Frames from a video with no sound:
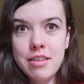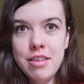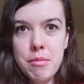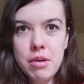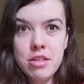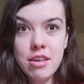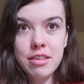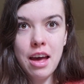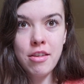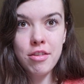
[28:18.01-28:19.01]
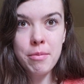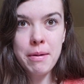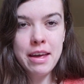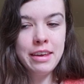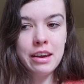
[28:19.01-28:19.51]
someone just can't stop
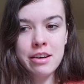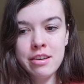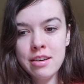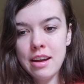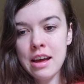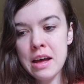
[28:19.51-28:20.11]
buying yarn.